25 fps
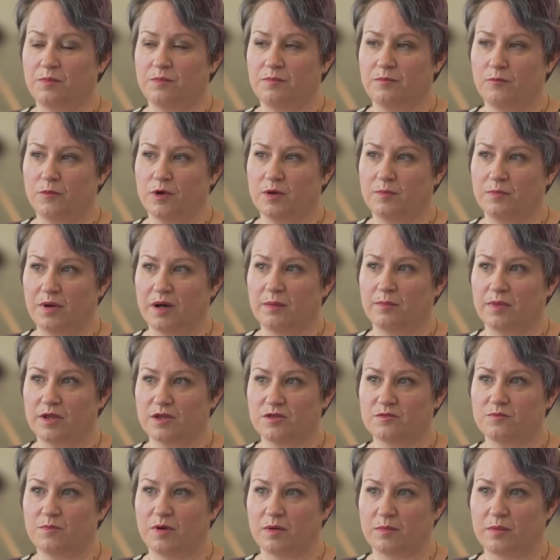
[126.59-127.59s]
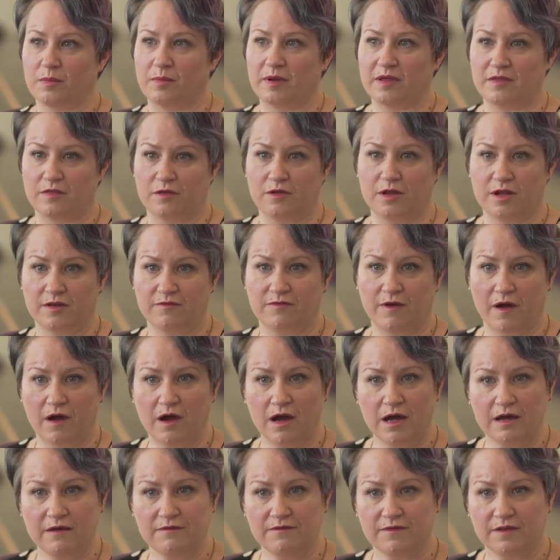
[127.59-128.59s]
would publish probably
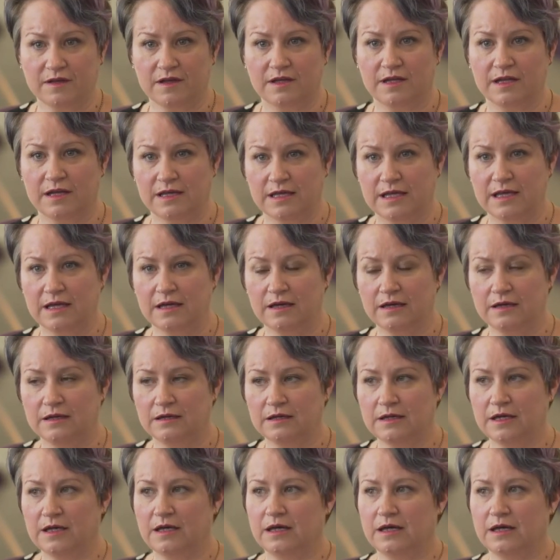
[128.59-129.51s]
35 in a year,